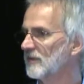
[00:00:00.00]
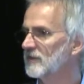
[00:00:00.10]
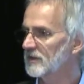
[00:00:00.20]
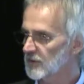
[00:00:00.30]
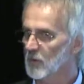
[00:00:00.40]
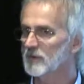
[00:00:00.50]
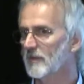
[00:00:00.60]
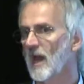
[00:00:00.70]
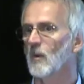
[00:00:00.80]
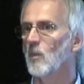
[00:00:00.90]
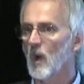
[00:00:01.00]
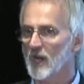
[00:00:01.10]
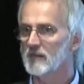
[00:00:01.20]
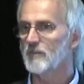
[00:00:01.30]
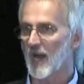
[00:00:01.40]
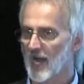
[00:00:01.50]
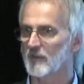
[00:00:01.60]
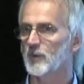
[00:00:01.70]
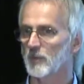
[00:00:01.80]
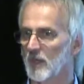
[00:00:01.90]
We've just talked about one
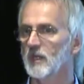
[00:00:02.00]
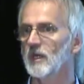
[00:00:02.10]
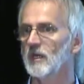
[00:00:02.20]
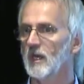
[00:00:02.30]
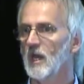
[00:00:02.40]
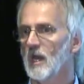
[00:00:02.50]
part per million.